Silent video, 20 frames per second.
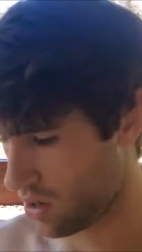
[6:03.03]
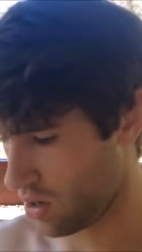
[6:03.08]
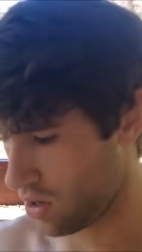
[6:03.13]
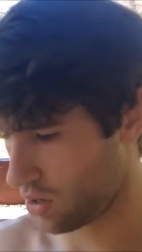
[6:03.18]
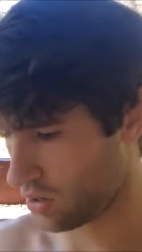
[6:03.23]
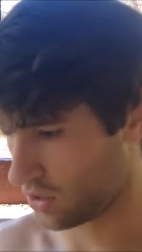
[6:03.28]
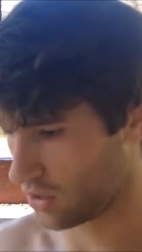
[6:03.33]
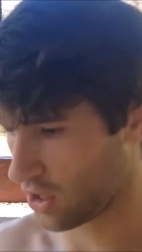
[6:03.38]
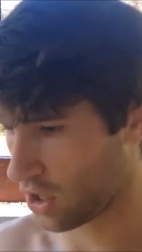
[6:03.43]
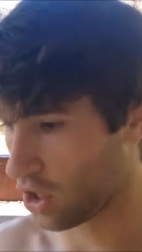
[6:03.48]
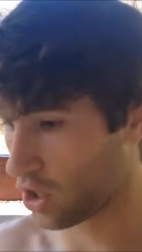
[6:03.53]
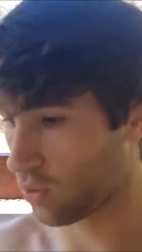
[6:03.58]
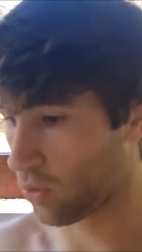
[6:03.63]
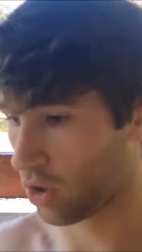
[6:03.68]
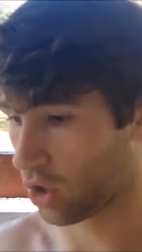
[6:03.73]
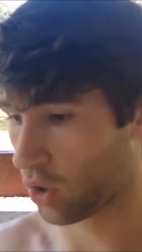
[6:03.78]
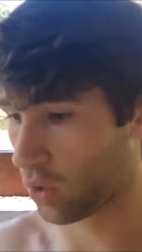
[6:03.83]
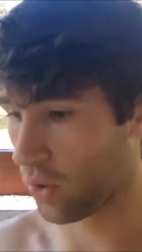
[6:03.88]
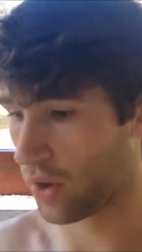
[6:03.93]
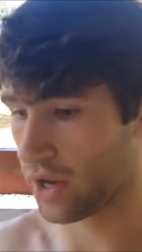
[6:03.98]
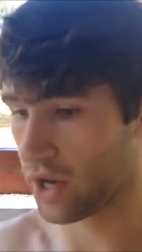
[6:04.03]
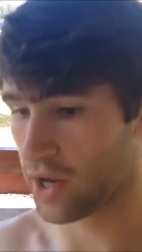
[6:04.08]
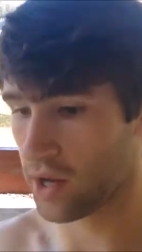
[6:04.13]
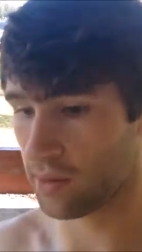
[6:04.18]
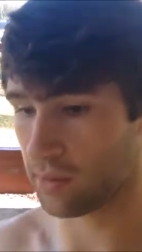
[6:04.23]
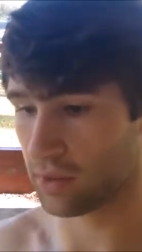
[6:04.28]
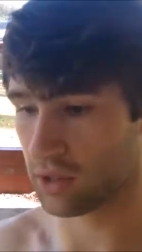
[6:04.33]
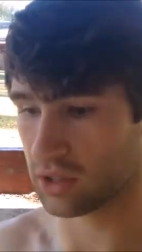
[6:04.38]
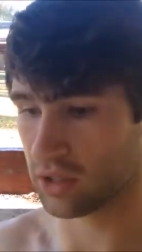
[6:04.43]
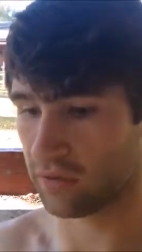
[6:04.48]
Uh, slowly work the way
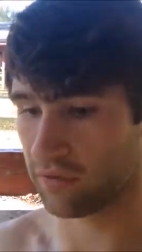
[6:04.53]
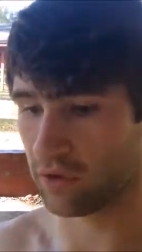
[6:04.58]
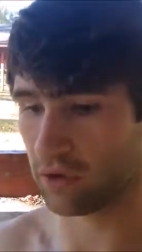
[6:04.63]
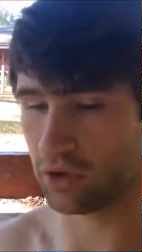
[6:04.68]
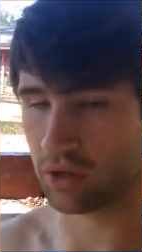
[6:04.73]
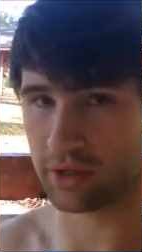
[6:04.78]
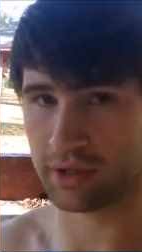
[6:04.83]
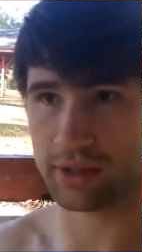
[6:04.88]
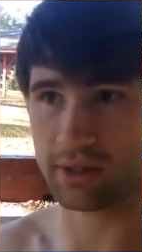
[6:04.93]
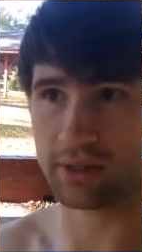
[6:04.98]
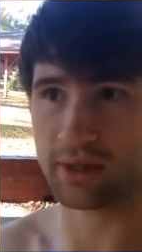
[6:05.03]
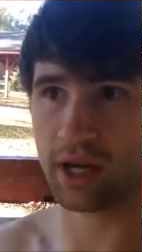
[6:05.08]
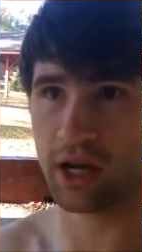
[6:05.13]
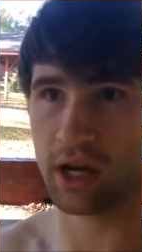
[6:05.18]
up because if you just